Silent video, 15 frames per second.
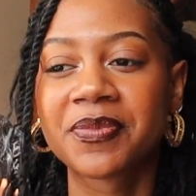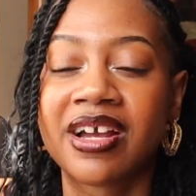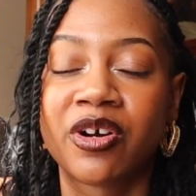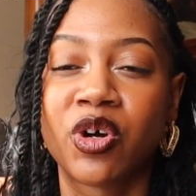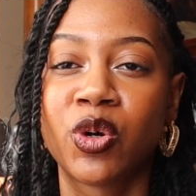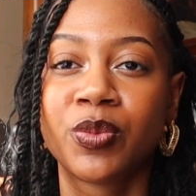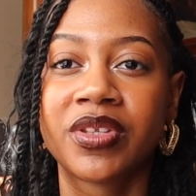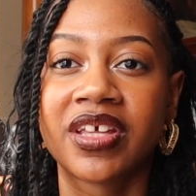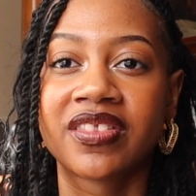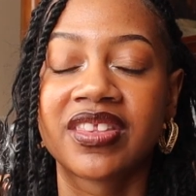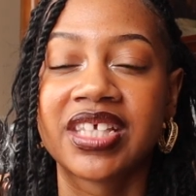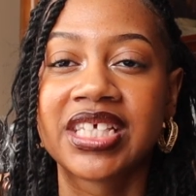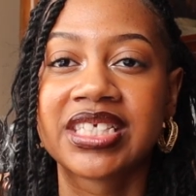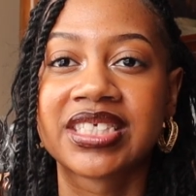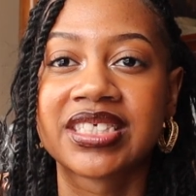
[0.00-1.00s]
I hope that
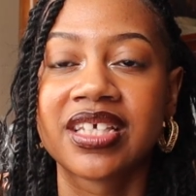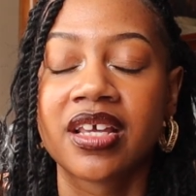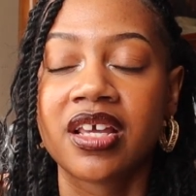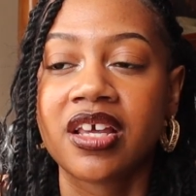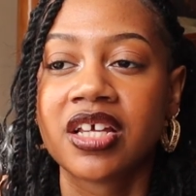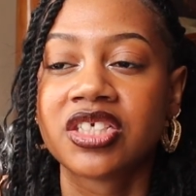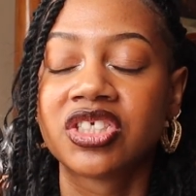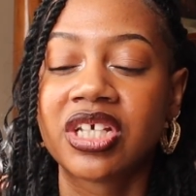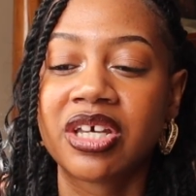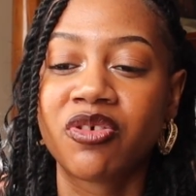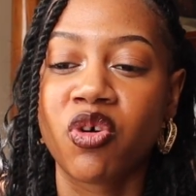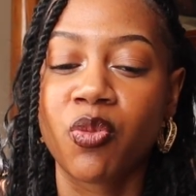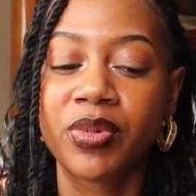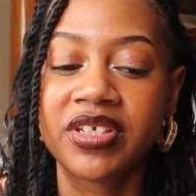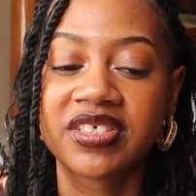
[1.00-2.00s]
this channel
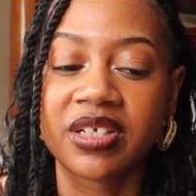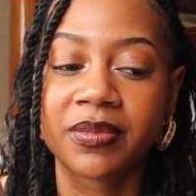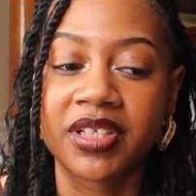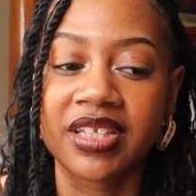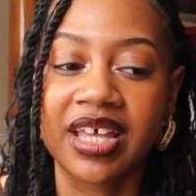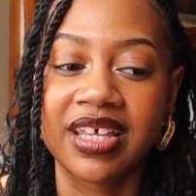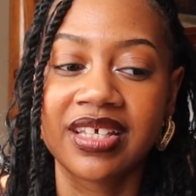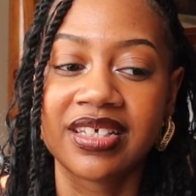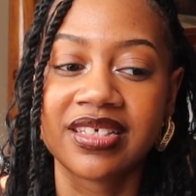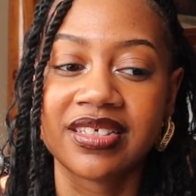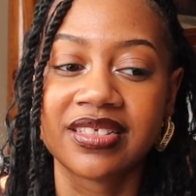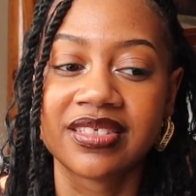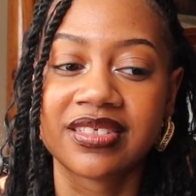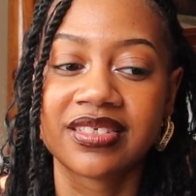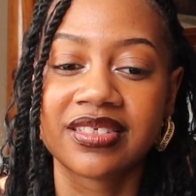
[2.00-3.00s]
will be something that
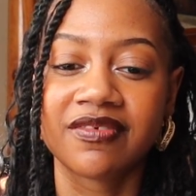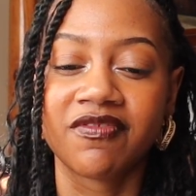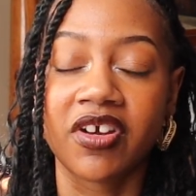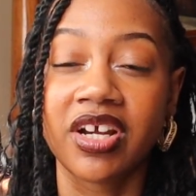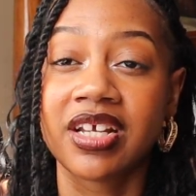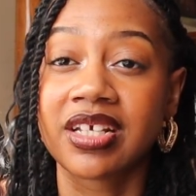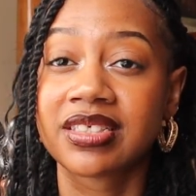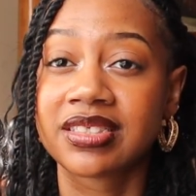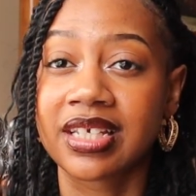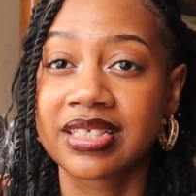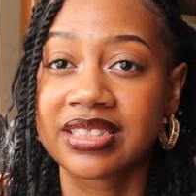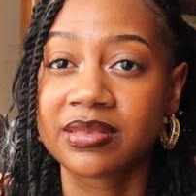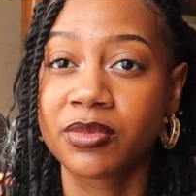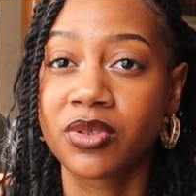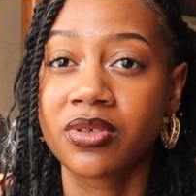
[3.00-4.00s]
is very
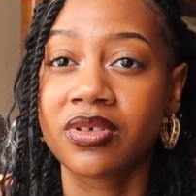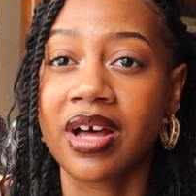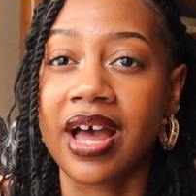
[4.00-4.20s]
accessible.